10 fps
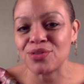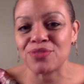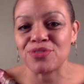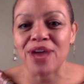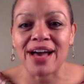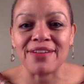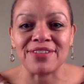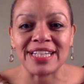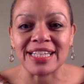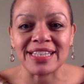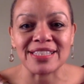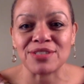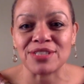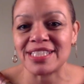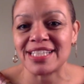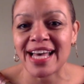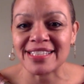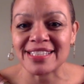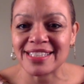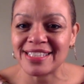if you have any, this is
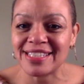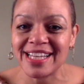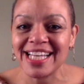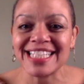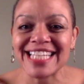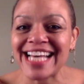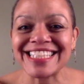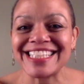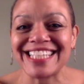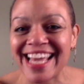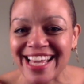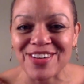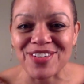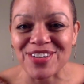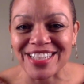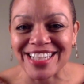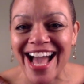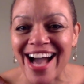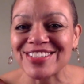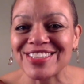Tess' take on
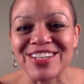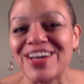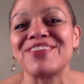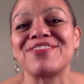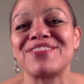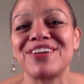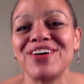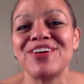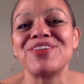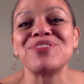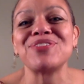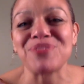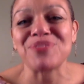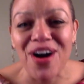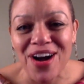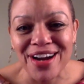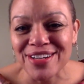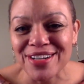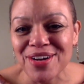how to love who you are.